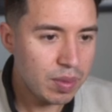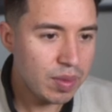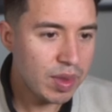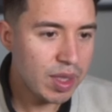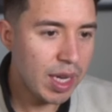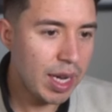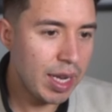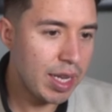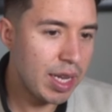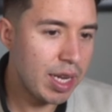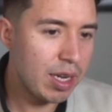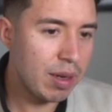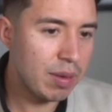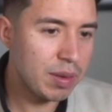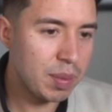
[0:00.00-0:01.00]
And
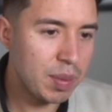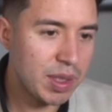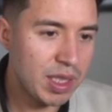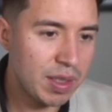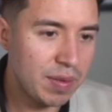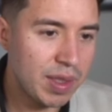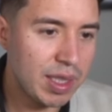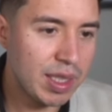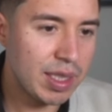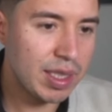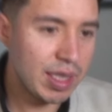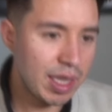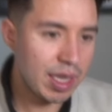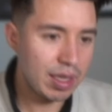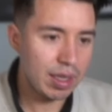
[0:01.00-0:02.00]
here I'm specifically
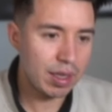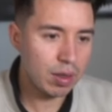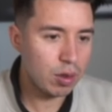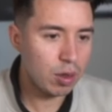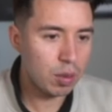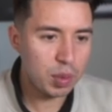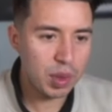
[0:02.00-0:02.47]
saying incorporate